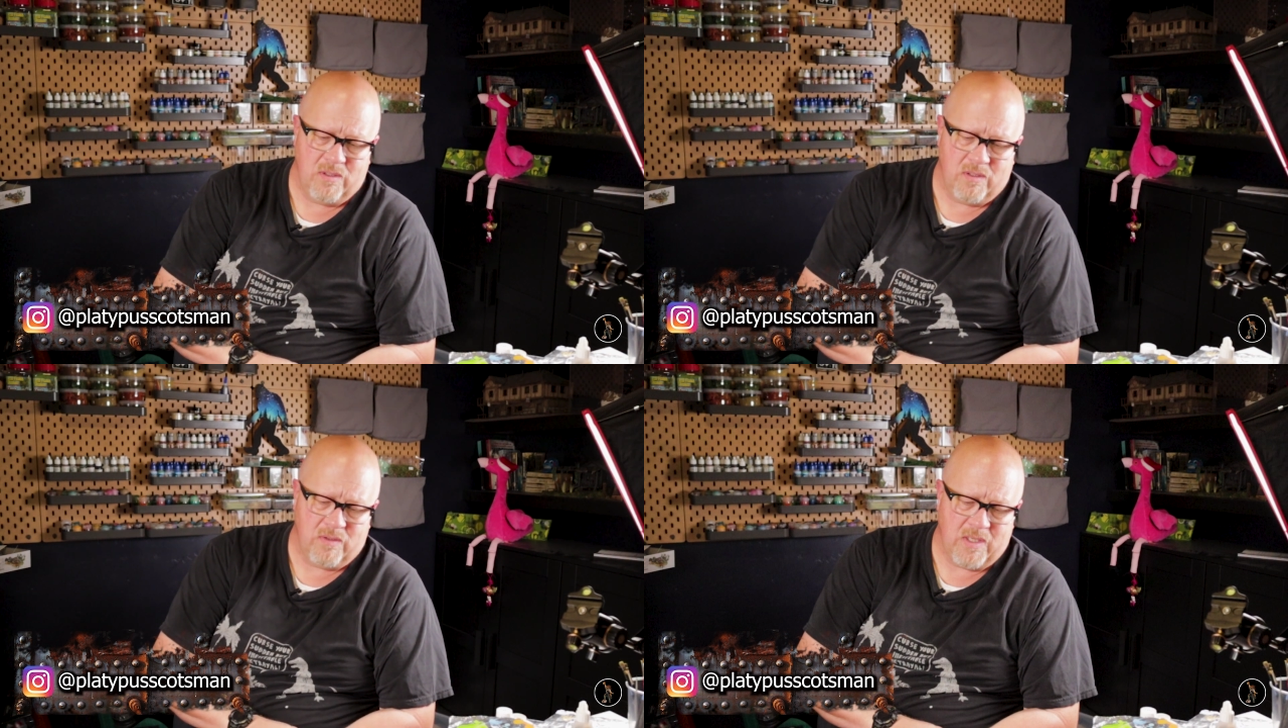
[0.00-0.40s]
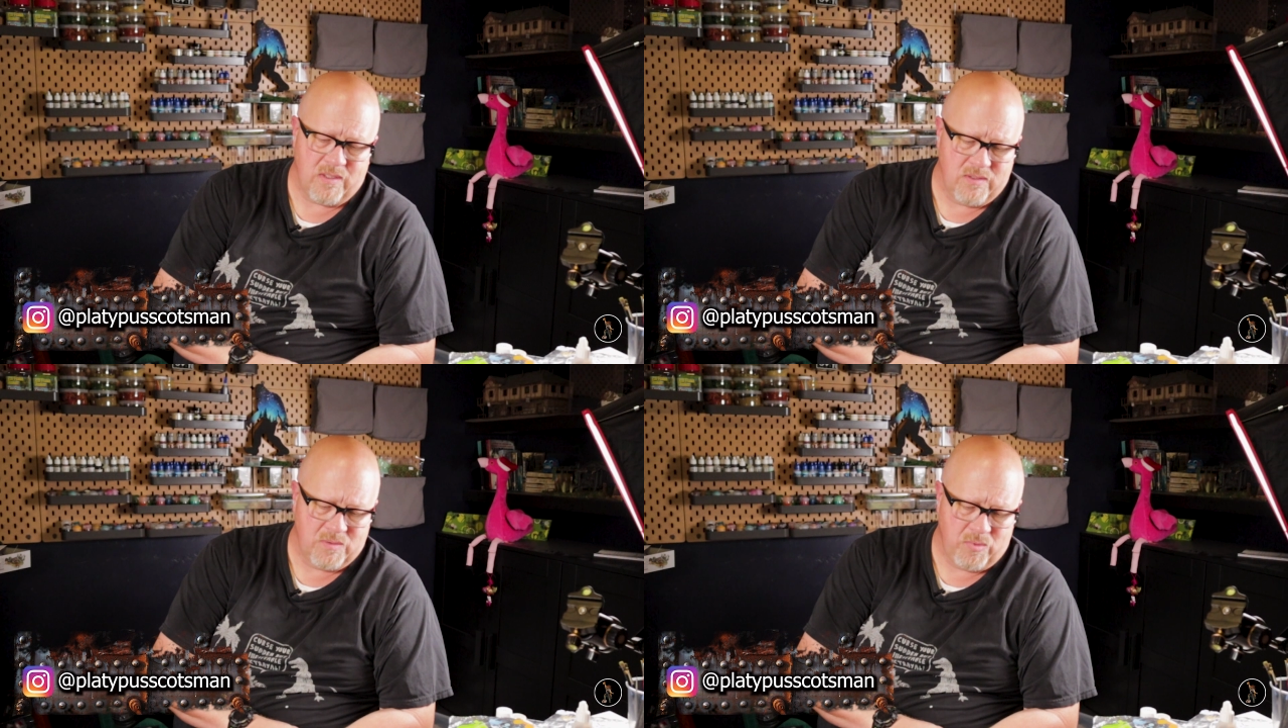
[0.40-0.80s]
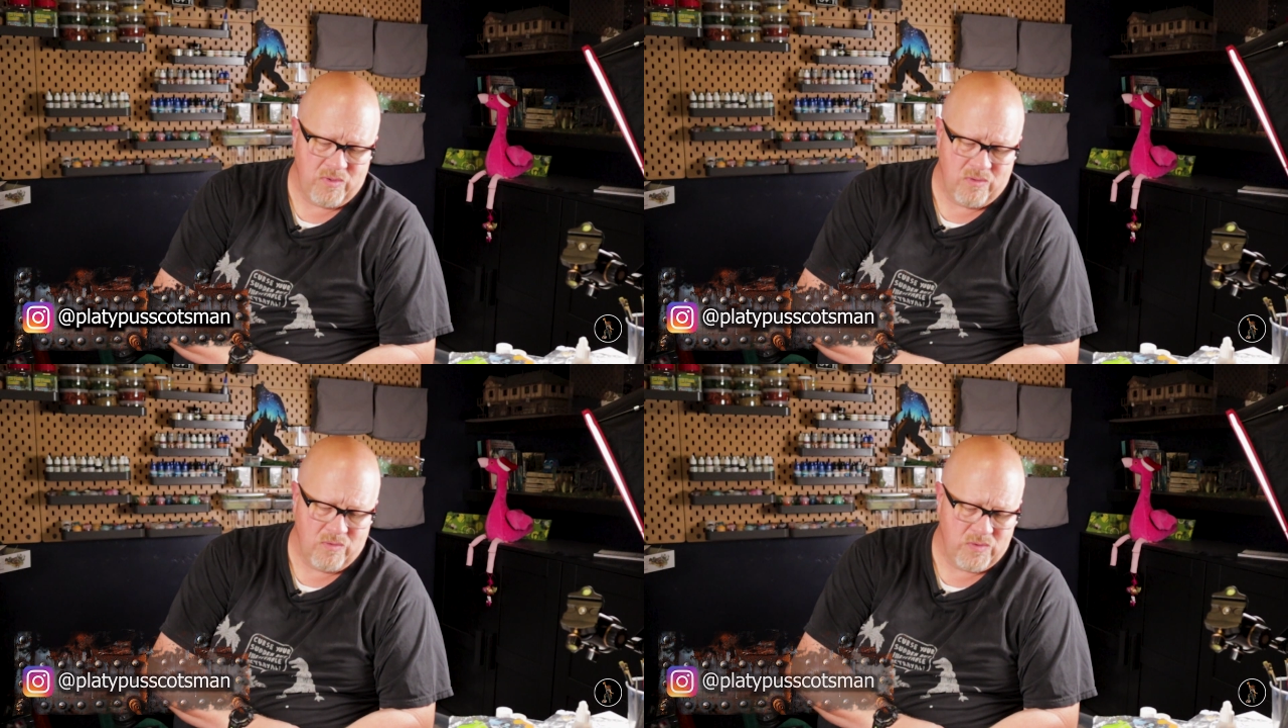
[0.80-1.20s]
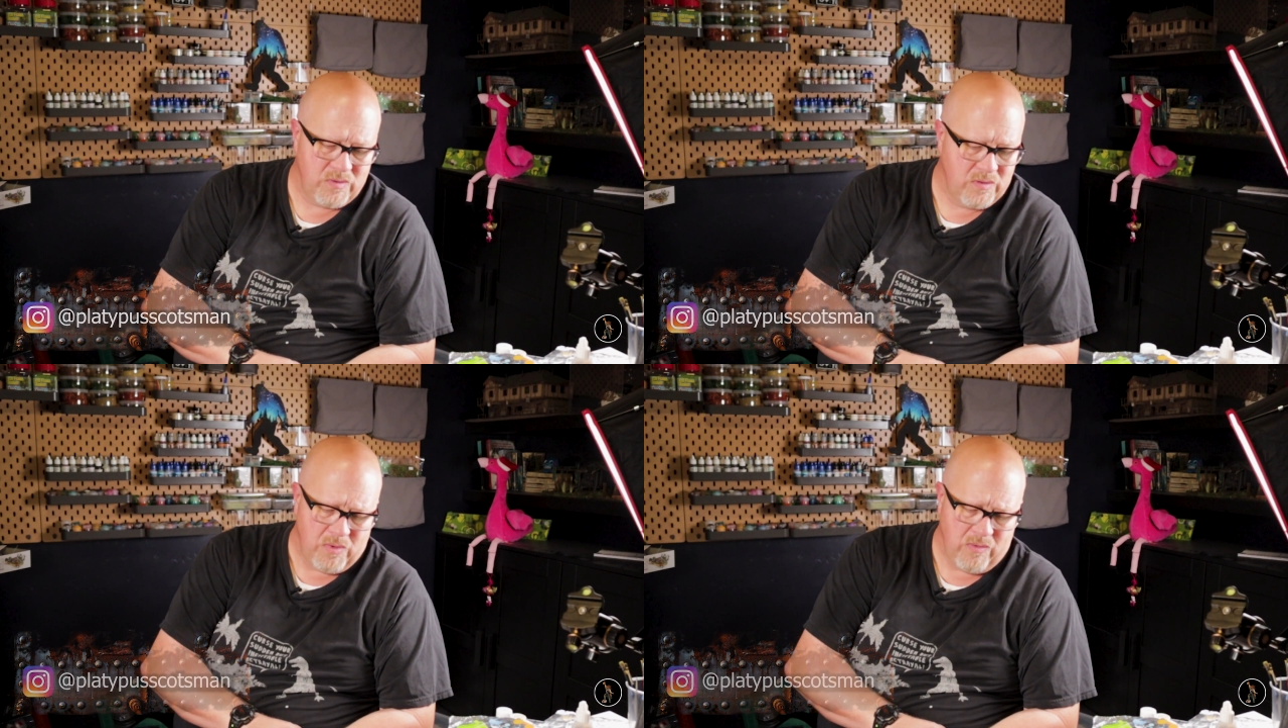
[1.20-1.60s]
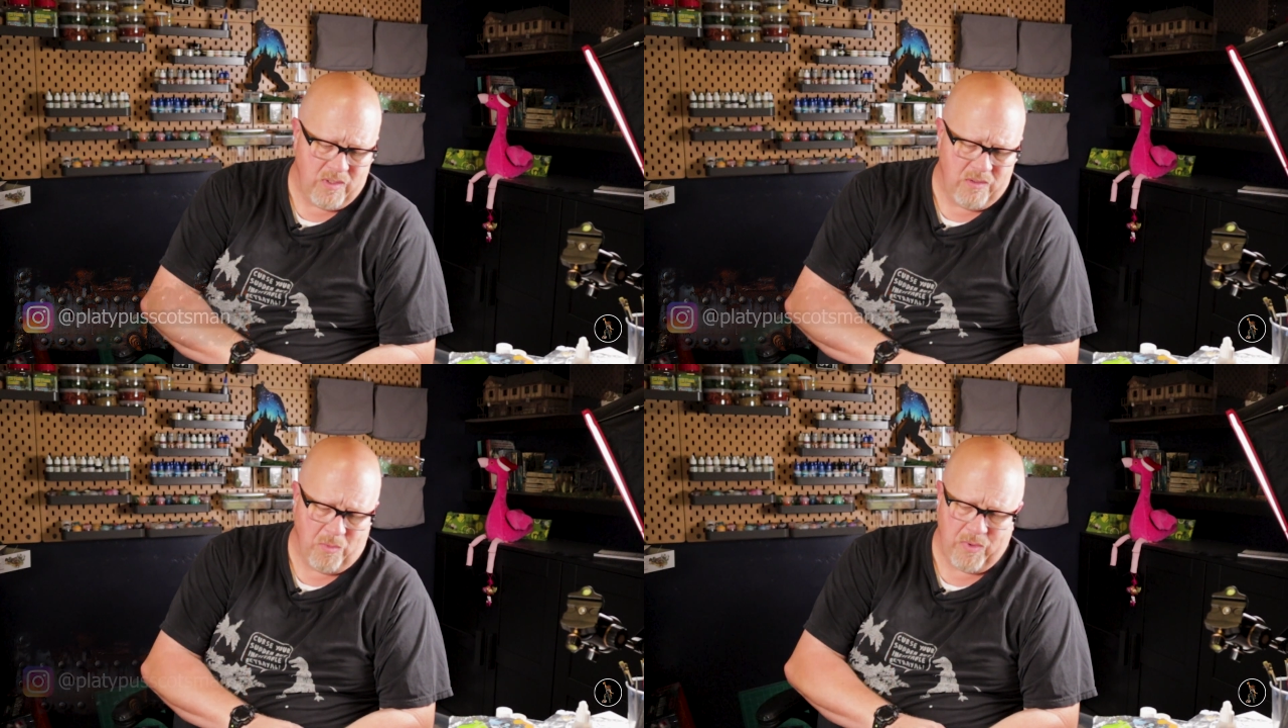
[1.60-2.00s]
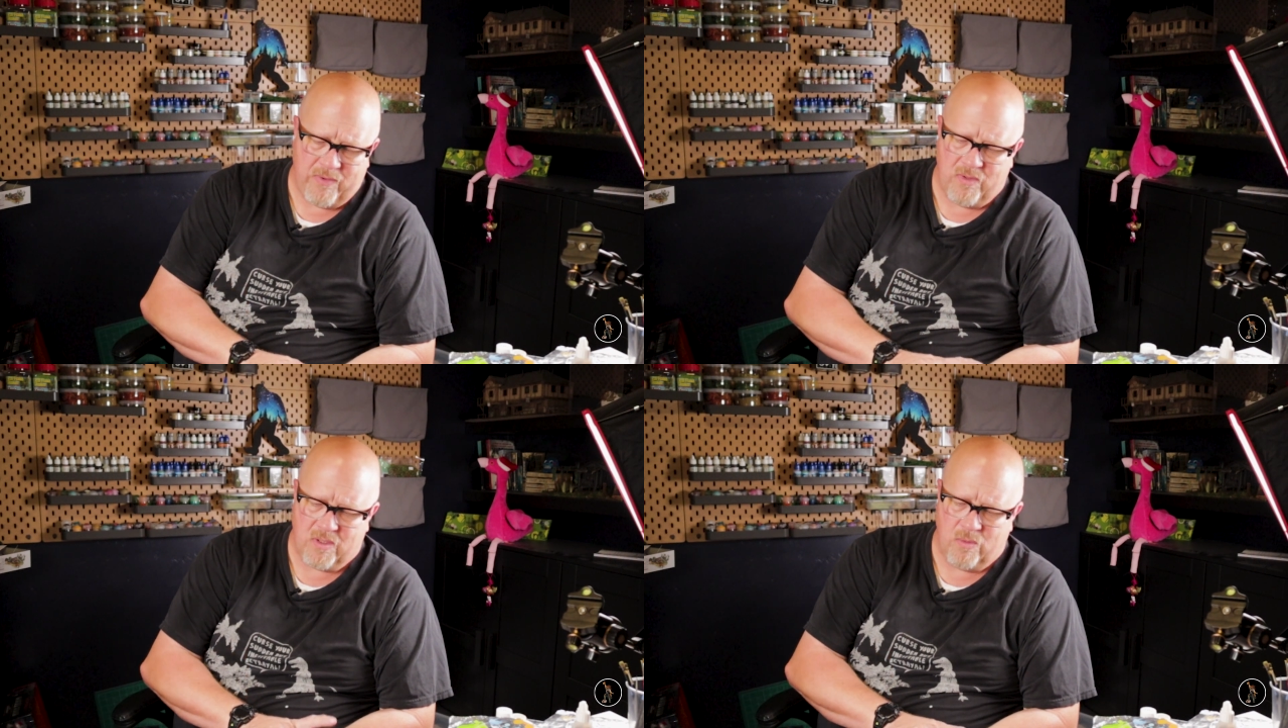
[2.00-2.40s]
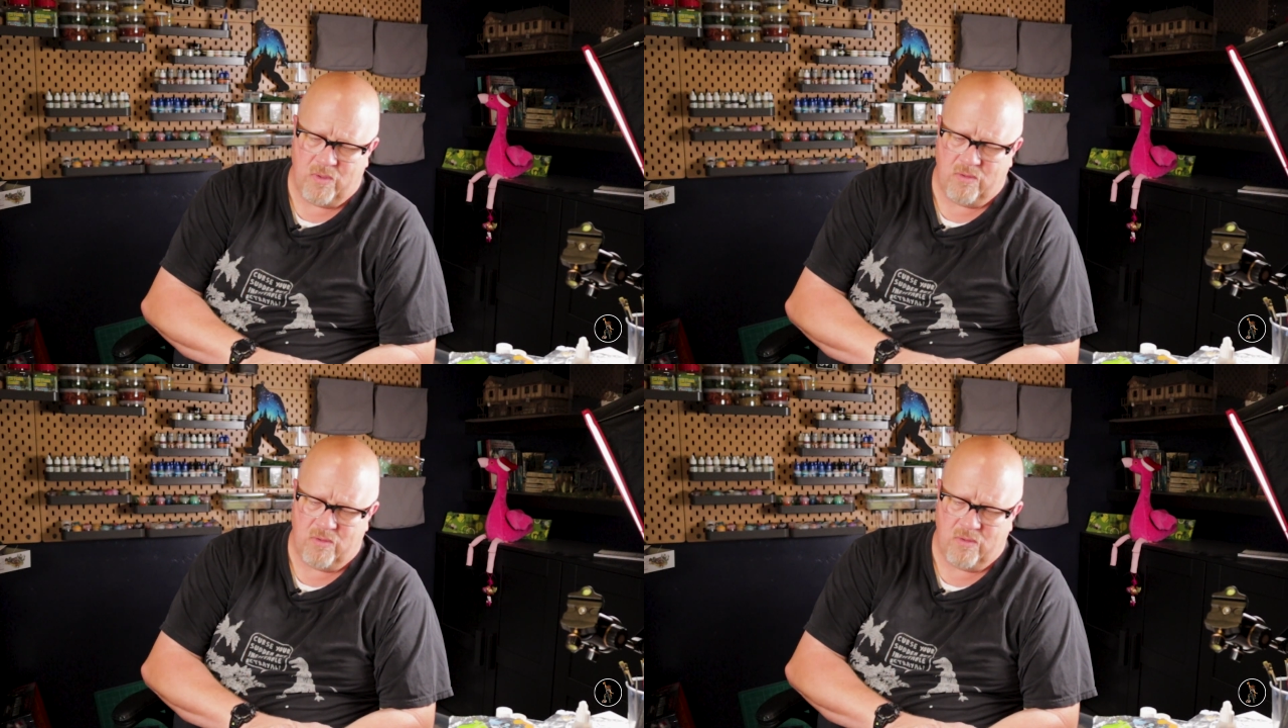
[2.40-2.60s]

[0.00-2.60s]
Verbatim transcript: uh, that is produced. But anyway, hope you're having a good one,